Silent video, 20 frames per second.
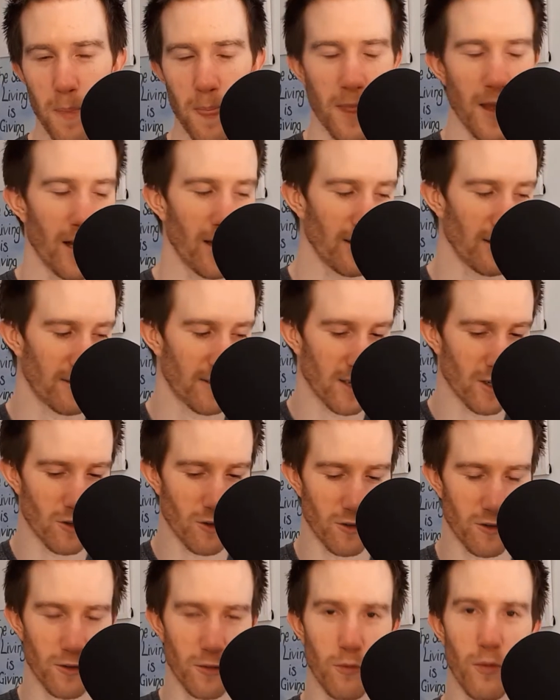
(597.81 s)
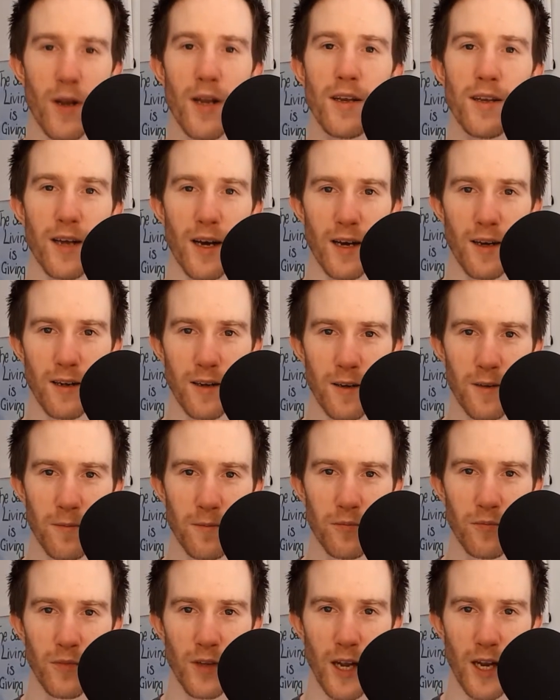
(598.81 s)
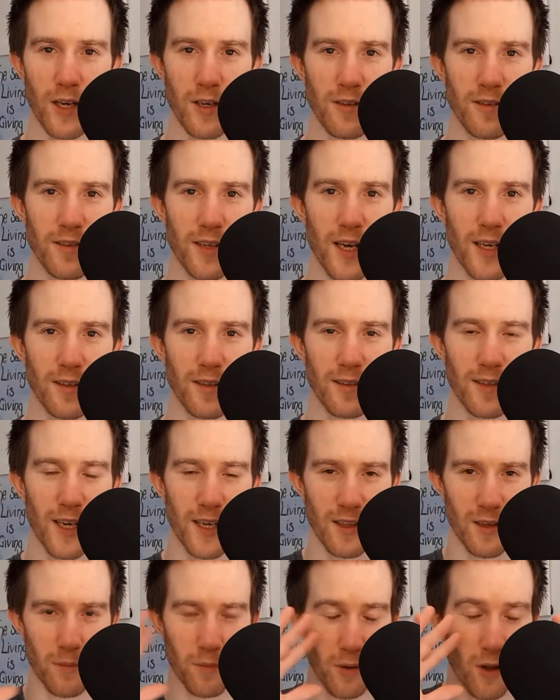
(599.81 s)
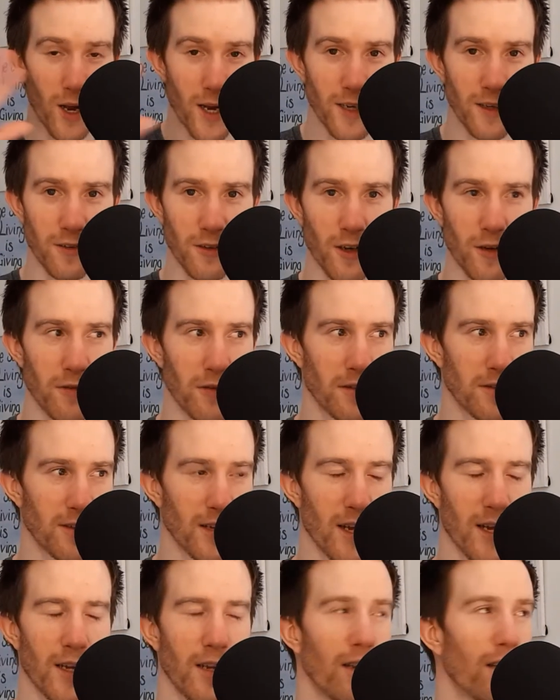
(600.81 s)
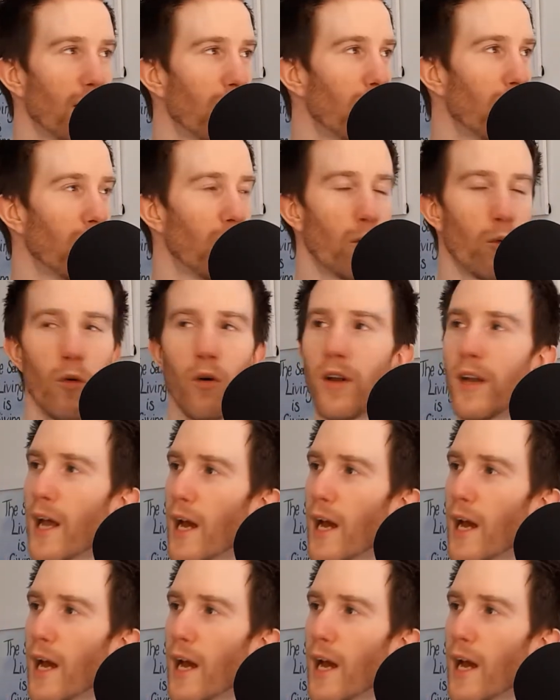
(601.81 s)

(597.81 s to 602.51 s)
And instead you surrender and you start to take the blinders off and say, what